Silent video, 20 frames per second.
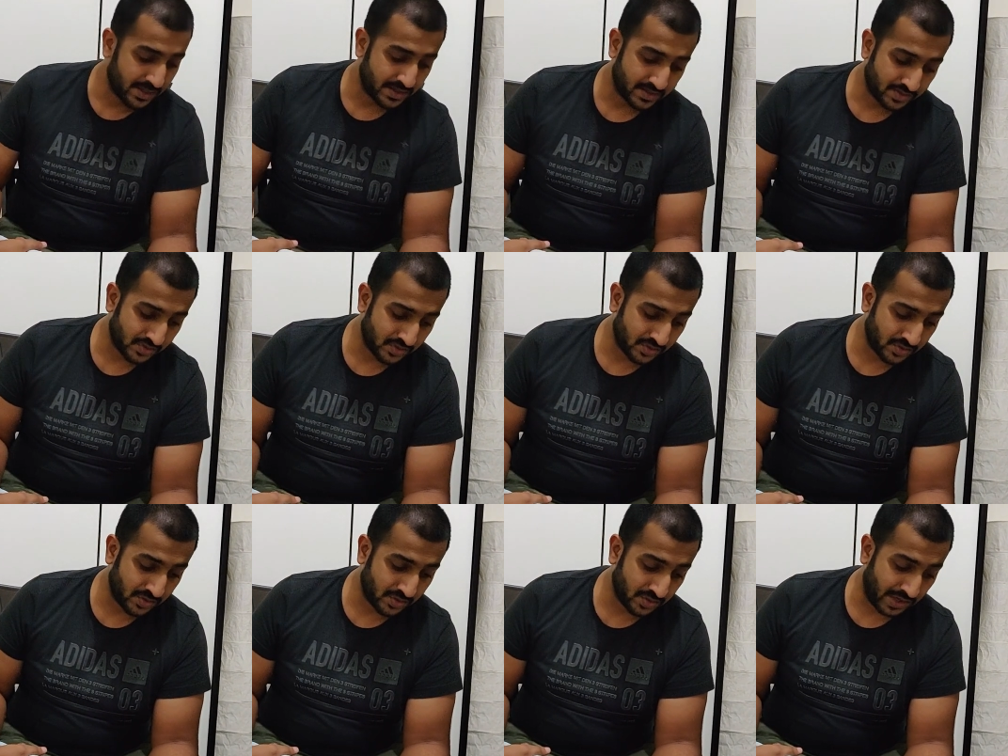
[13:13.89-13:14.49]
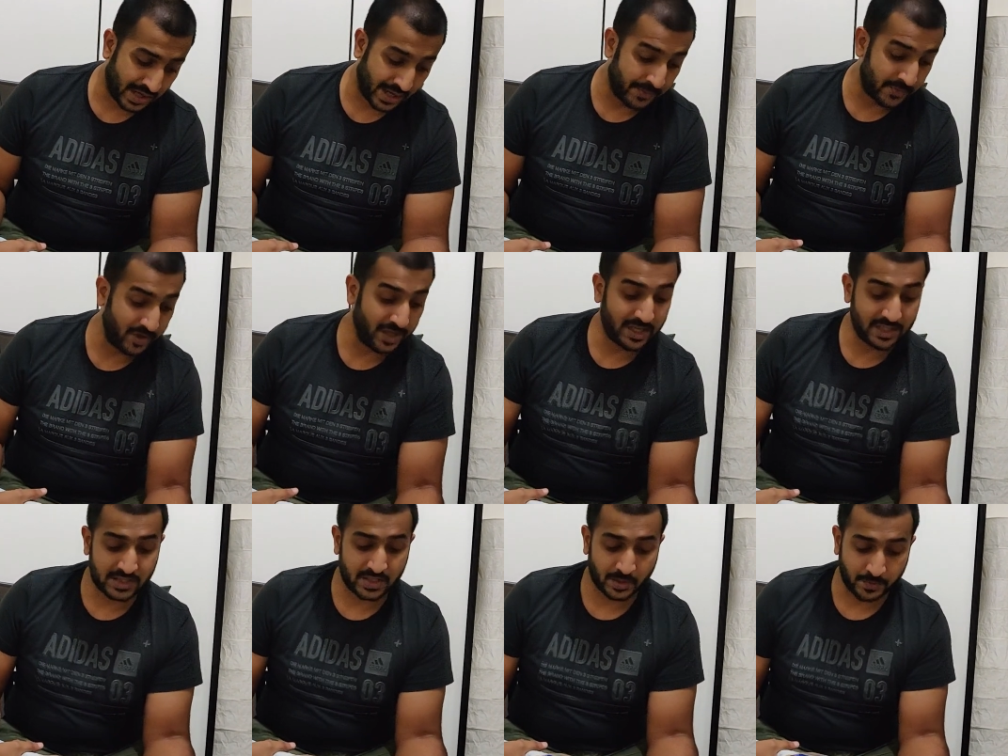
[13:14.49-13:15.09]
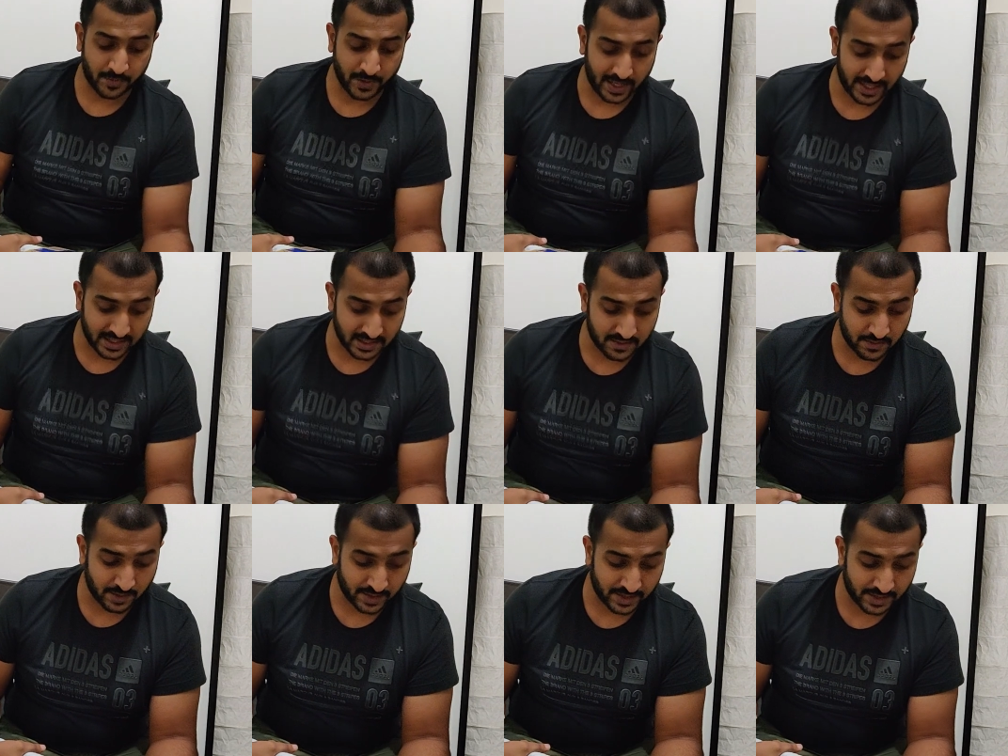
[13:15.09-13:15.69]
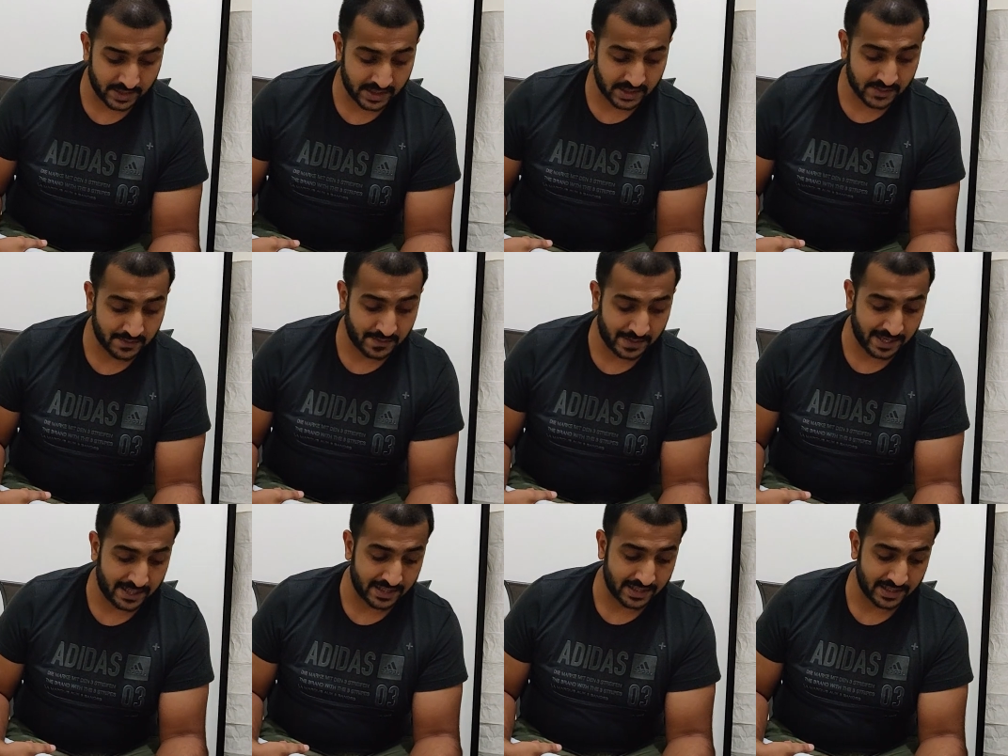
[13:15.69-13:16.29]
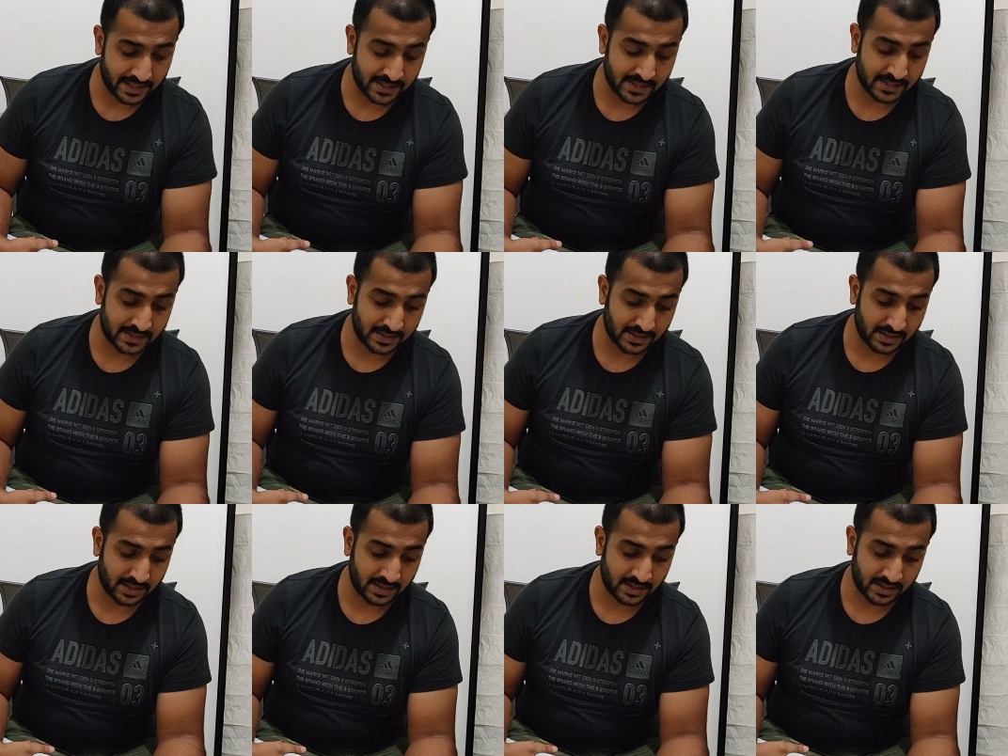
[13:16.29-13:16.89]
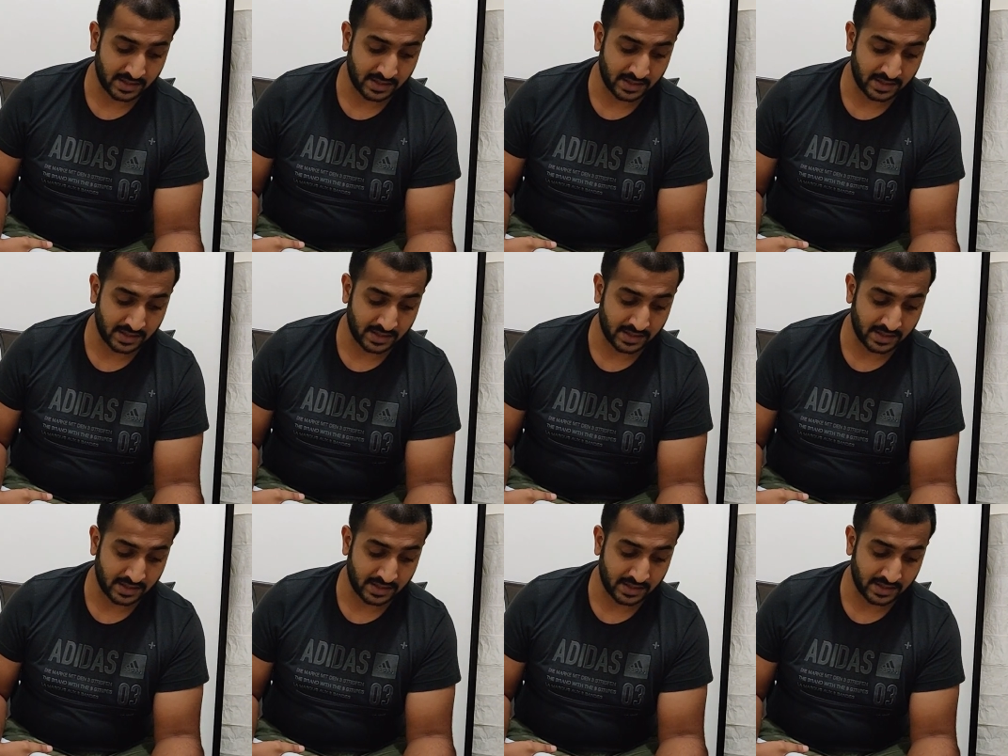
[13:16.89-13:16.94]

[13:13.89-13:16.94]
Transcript: So I'm really surprised why this bat is,